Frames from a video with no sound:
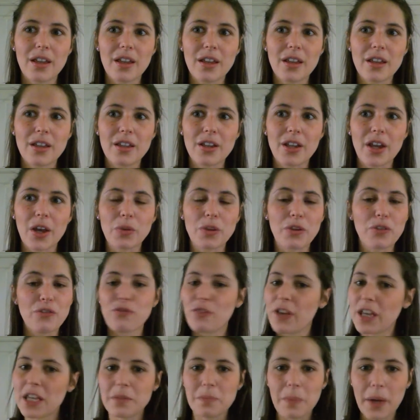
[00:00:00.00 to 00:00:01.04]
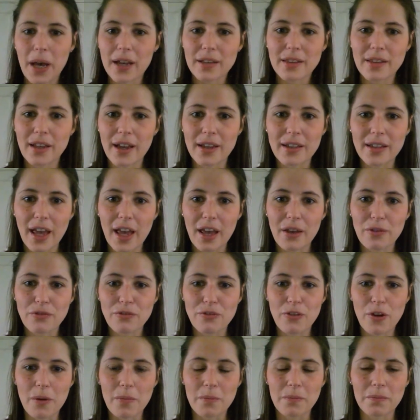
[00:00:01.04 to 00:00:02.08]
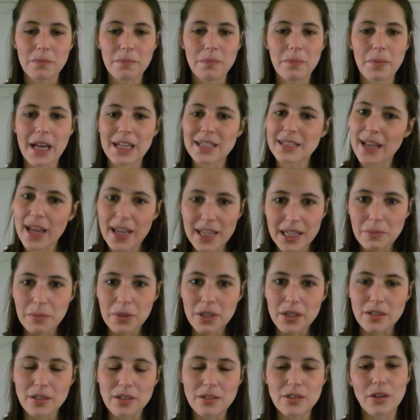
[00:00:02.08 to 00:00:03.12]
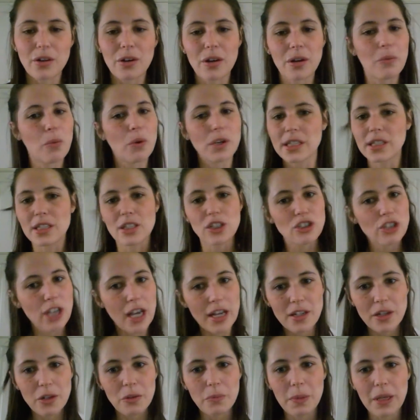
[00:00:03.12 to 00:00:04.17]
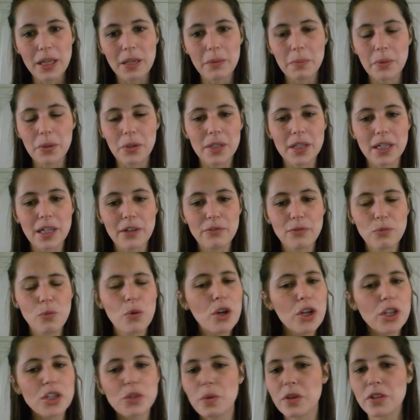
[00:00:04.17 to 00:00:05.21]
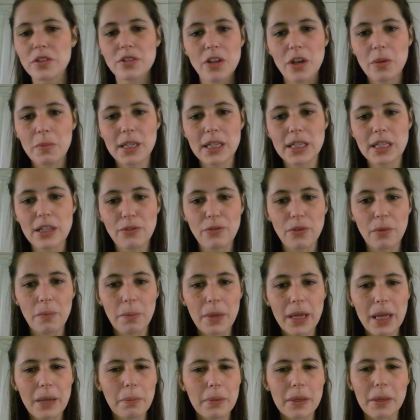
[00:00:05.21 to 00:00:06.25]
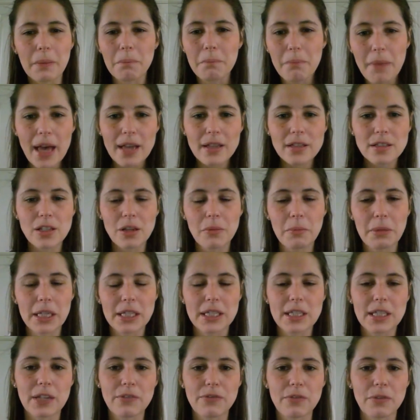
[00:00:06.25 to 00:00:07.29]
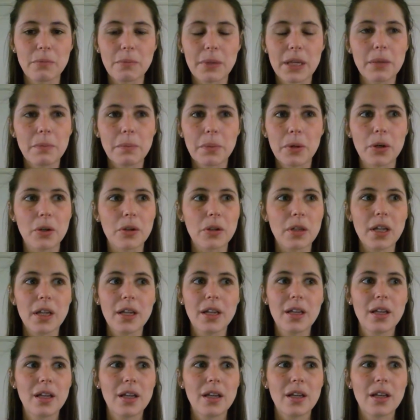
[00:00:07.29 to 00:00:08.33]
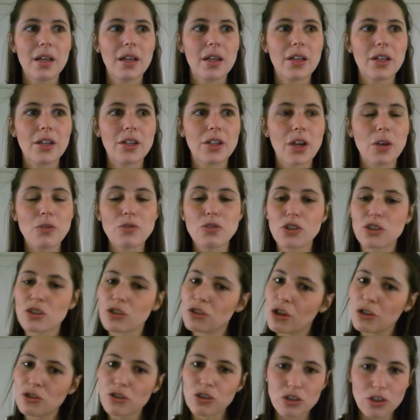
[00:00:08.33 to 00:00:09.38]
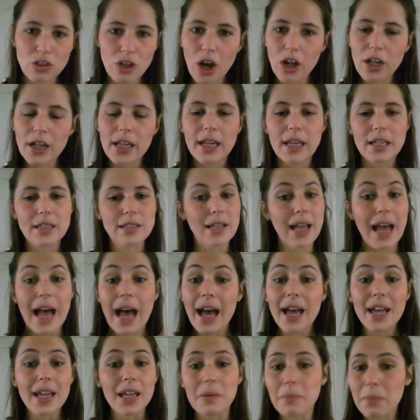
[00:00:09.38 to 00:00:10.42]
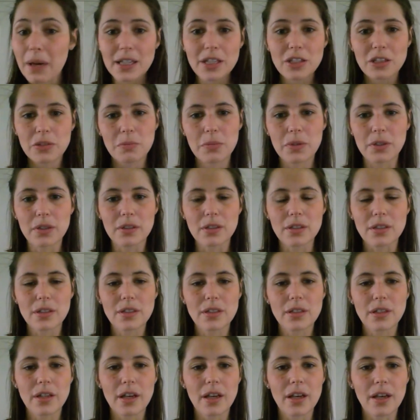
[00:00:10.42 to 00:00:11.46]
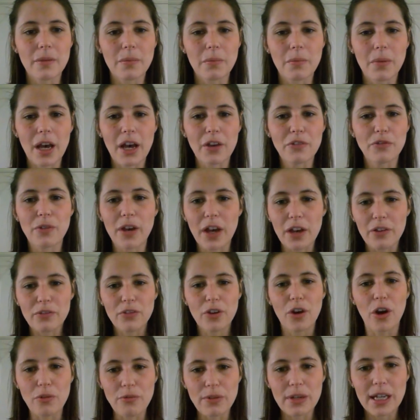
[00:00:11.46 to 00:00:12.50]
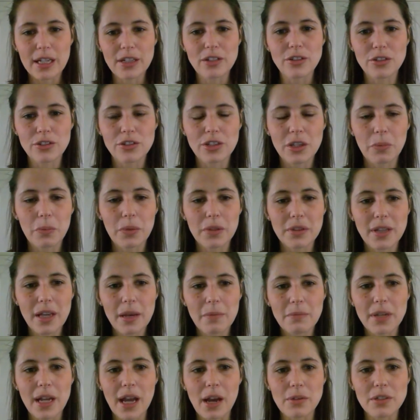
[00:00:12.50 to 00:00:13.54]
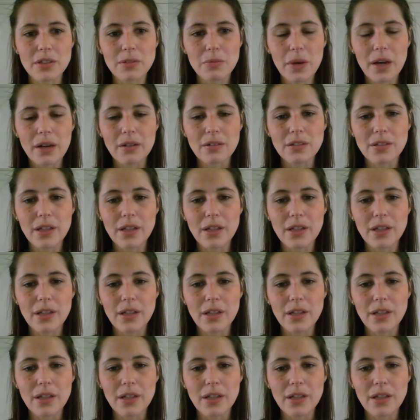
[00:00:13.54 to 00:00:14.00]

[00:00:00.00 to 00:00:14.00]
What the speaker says: You know, the feedback that I get from assignments or wanting to shadow people, and I've worked with so many different people and met so many different people, you know, not just colleagues, higher management. I've got a relationship with them now as well.